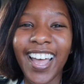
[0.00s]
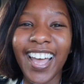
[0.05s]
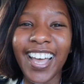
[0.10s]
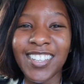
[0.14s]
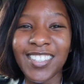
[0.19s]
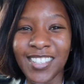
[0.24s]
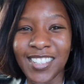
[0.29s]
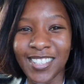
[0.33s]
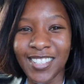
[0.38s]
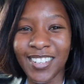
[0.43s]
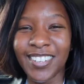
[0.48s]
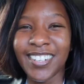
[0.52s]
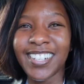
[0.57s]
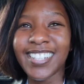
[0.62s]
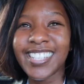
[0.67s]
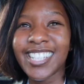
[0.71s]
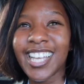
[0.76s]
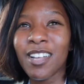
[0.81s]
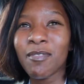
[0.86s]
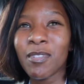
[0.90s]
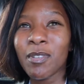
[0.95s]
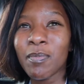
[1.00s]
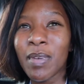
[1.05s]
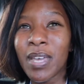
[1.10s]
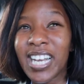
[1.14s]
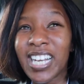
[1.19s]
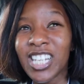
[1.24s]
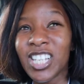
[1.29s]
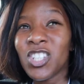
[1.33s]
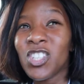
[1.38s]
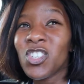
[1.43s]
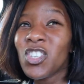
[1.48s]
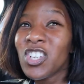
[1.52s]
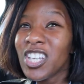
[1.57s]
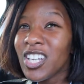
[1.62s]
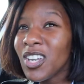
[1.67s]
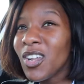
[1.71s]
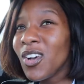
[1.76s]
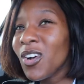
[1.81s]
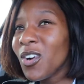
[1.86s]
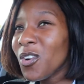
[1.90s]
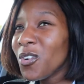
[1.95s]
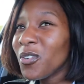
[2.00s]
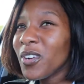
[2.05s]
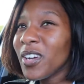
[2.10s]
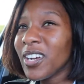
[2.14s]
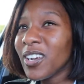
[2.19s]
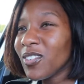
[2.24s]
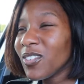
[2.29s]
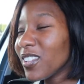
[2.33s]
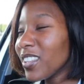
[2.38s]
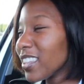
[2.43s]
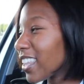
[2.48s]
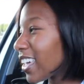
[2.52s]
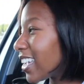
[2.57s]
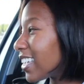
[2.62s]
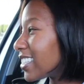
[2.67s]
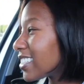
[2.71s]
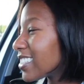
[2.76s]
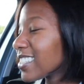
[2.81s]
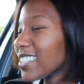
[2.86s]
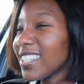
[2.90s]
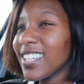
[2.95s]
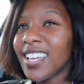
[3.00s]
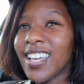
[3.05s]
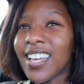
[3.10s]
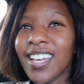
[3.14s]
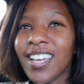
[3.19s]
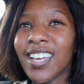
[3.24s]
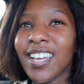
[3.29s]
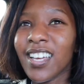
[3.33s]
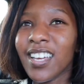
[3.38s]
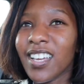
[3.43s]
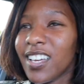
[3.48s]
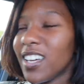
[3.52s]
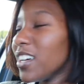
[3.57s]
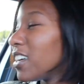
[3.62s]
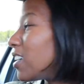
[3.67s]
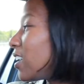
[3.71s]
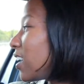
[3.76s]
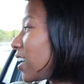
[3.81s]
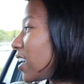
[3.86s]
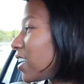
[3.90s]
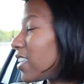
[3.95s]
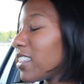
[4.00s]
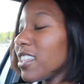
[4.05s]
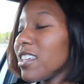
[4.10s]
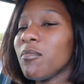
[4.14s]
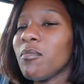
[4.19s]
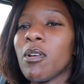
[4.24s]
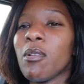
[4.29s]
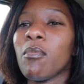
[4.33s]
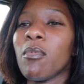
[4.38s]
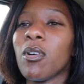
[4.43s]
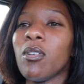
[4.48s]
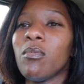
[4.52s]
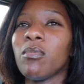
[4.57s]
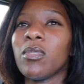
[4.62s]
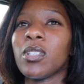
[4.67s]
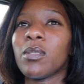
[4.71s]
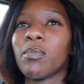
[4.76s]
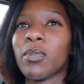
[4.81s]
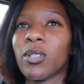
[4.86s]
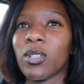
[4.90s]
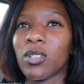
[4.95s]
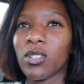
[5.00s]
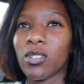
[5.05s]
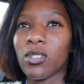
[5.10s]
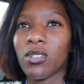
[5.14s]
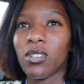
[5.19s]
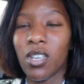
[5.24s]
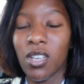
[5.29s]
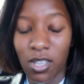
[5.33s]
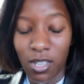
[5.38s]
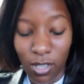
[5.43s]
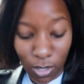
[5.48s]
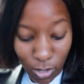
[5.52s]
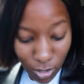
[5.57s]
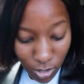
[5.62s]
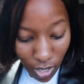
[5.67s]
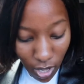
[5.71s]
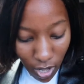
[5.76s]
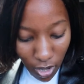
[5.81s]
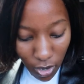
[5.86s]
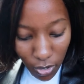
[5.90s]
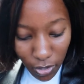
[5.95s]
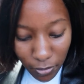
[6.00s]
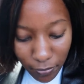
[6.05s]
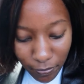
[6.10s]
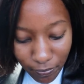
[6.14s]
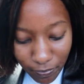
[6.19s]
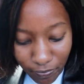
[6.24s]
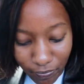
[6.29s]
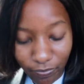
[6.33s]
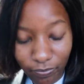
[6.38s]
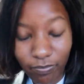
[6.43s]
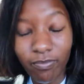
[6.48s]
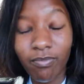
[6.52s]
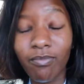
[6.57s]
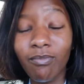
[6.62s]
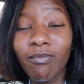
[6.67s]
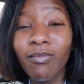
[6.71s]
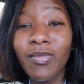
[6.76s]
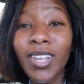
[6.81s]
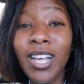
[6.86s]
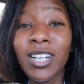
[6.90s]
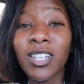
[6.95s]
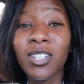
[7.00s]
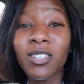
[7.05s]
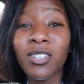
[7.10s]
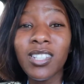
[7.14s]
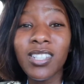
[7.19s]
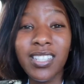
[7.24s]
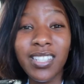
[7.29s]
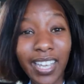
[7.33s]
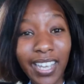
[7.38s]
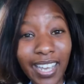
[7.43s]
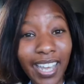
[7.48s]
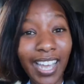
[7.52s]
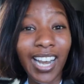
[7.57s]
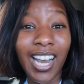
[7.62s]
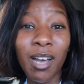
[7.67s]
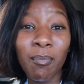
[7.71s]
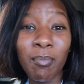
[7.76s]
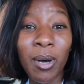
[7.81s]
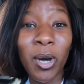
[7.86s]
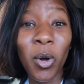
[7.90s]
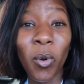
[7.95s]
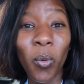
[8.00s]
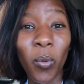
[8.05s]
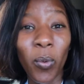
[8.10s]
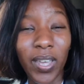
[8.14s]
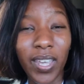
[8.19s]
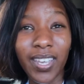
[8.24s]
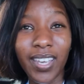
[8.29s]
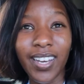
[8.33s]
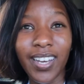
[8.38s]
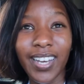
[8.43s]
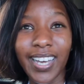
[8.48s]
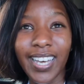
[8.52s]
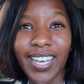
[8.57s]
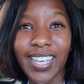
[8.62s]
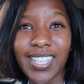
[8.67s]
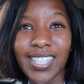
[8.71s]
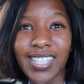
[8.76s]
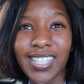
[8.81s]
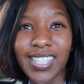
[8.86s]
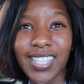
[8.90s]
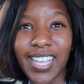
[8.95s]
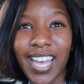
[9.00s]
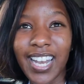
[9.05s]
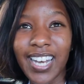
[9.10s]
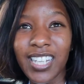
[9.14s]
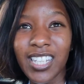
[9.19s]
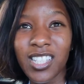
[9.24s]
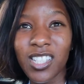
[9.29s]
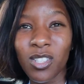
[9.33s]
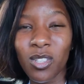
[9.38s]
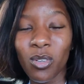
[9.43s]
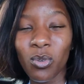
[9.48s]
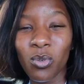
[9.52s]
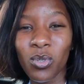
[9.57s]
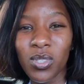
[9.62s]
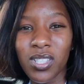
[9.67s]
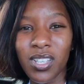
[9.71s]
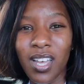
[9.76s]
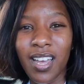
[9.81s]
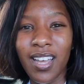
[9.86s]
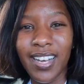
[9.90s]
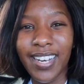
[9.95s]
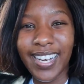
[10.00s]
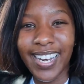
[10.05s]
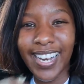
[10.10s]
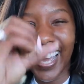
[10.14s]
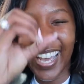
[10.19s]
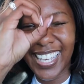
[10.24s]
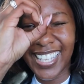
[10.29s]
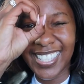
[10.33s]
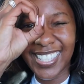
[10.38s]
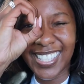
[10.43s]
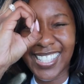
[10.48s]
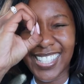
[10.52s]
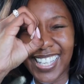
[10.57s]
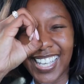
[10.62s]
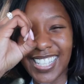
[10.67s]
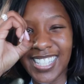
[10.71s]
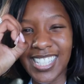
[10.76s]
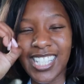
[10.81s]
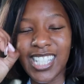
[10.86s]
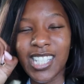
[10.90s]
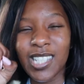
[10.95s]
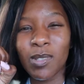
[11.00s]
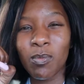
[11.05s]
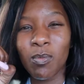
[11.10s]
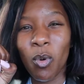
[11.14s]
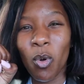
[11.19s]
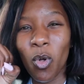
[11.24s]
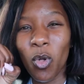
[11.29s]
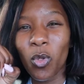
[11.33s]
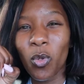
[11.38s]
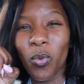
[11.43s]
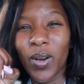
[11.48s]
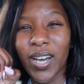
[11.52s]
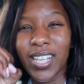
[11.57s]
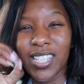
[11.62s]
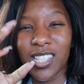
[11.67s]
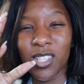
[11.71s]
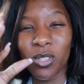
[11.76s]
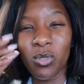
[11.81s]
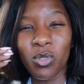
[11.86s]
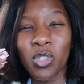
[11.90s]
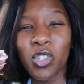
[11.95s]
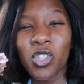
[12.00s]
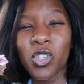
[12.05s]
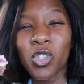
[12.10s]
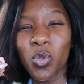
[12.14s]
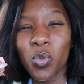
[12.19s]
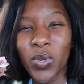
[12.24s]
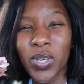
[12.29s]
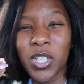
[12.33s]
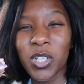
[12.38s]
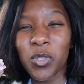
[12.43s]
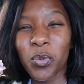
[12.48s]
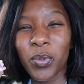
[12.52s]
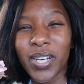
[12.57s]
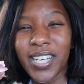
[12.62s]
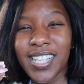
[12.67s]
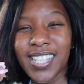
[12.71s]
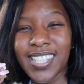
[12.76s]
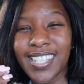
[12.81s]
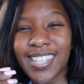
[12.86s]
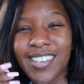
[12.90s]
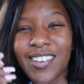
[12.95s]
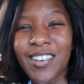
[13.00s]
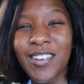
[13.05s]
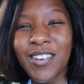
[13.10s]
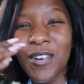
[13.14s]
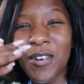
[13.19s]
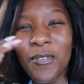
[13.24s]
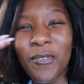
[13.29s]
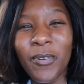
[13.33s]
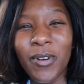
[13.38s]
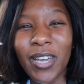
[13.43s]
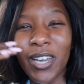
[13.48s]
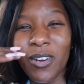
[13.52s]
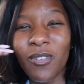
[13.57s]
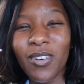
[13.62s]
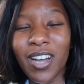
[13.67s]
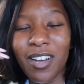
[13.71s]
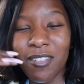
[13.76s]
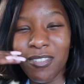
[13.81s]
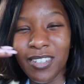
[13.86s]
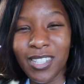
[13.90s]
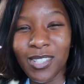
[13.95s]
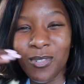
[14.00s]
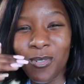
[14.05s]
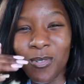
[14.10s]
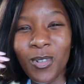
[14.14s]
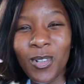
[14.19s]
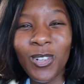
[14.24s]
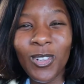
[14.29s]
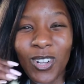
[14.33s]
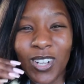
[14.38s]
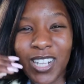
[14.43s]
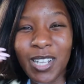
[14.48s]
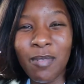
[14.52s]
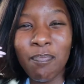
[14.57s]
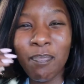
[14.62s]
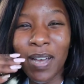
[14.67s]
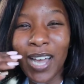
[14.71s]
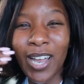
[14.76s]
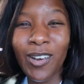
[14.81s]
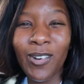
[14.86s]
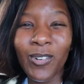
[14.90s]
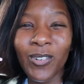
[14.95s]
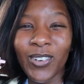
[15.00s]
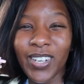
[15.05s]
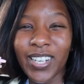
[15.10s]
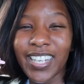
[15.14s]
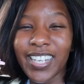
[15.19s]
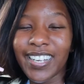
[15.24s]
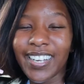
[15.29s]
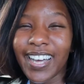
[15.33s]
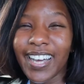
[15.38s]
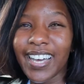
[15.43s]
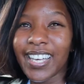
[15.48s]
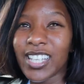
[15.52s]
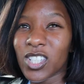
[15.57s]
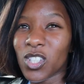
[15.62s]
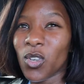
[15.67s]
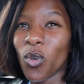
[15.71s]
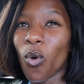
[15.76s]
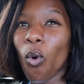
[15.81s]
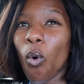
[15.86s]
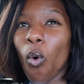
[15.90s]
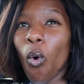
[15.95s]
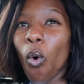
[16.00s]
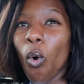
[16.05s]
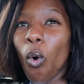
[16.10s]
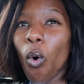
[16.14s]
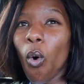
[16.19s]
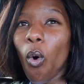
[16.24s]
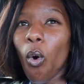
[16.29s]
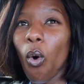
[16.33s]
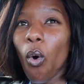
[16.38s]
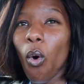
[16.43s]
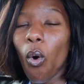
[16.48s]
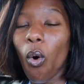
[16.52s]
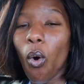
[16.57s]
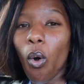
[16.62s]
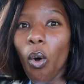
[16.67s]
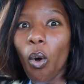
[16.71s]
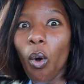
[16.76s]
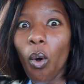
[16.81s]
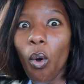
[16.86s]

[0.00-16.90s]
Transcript: and she's gonna tell me, Bendy Chiloku and all that. I think my mom is booked. So, Dios tengela magwinya, guys. And it's those nice and small ones, those sweet ones, where ungafes kuhlohle paloni, guys. Yo!